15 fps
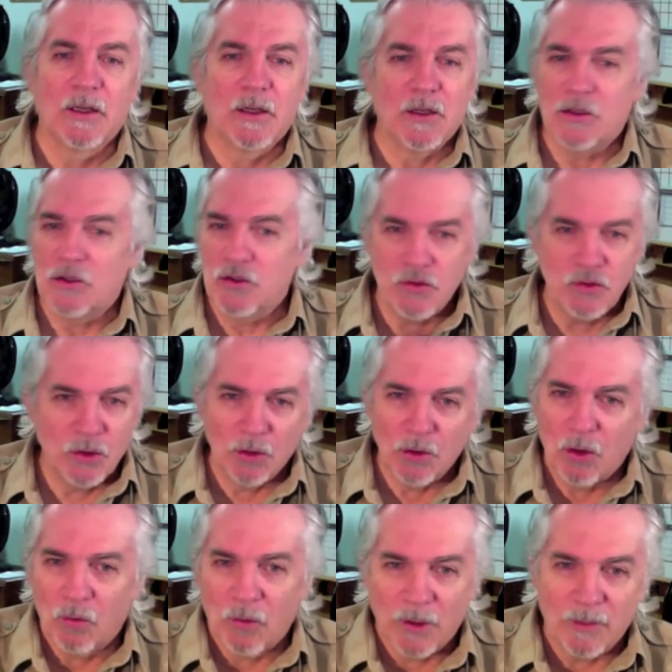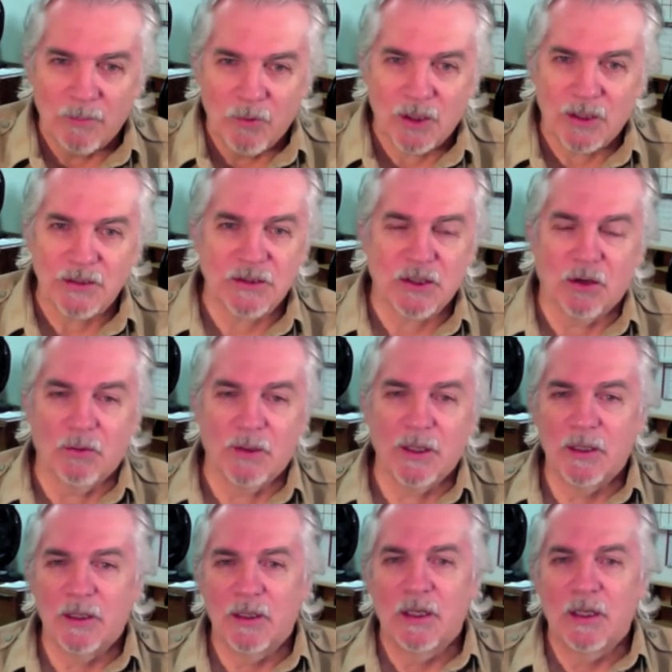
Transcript: You don't know where the book is going.